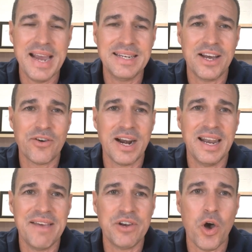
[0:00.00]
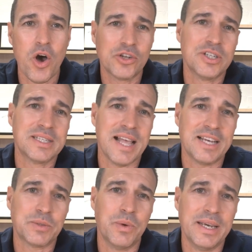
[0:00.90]
811 auctions
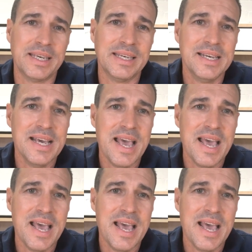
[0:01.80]
last week.